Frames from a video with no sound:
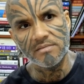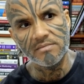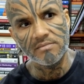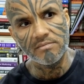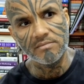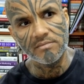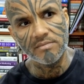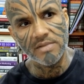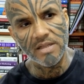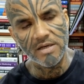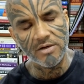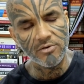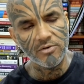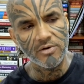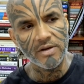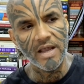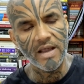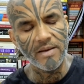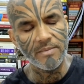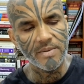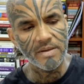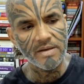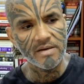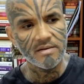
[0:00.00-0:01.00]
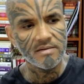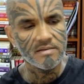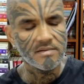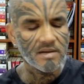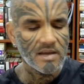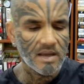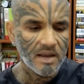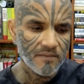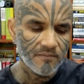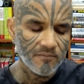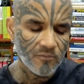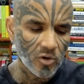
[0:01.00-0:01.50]
that could happen
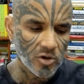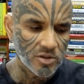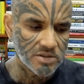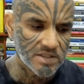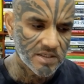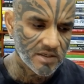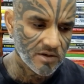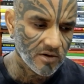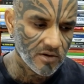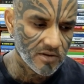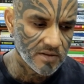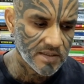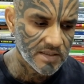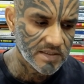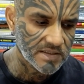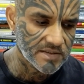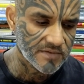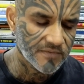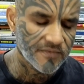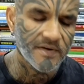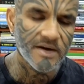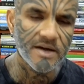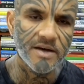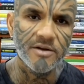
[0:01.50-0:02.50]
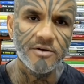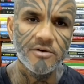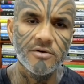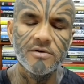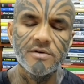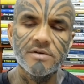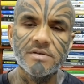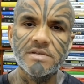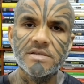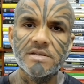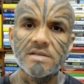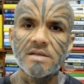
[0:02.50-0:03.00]
i'm watching all these
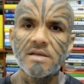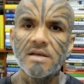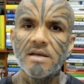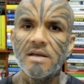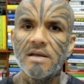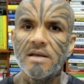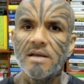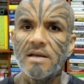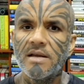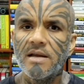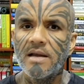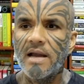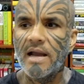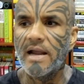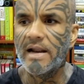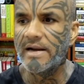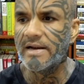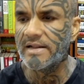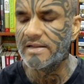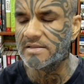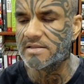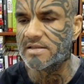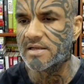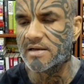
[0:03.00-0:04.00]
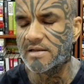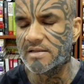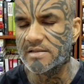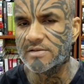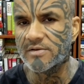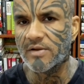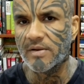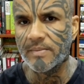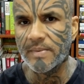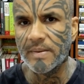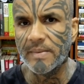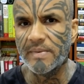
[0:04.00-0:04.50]
videos and incidents
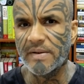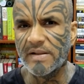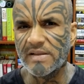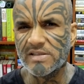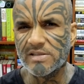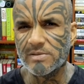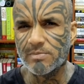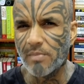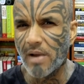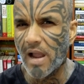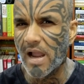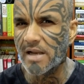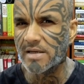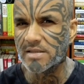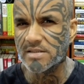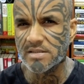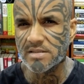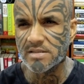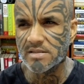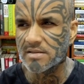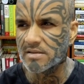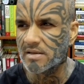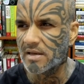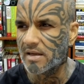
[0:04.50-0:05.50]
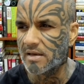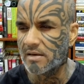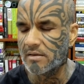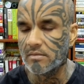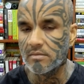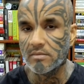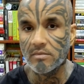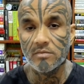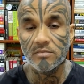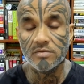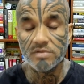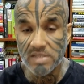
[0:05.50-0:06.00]
where people are smashed and
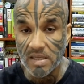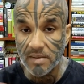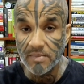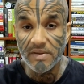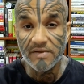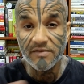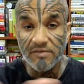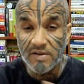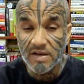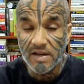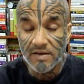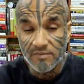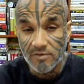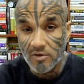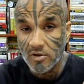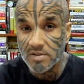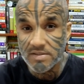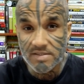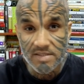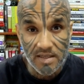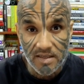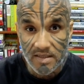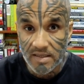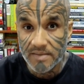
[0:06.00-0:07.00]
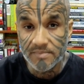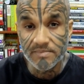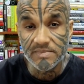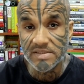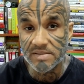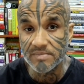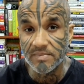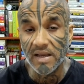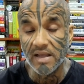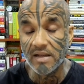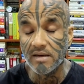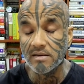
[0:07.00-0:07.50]
some even have lost their limbs
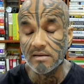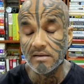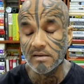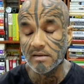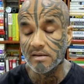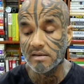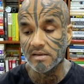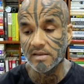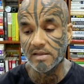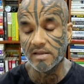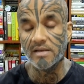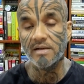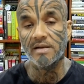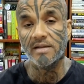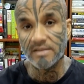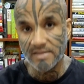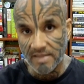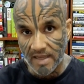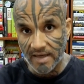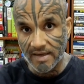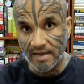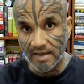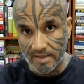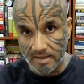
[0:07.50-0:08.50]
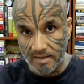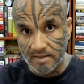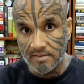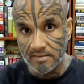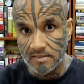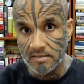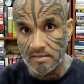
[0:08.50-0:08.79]
man here in thailand huh?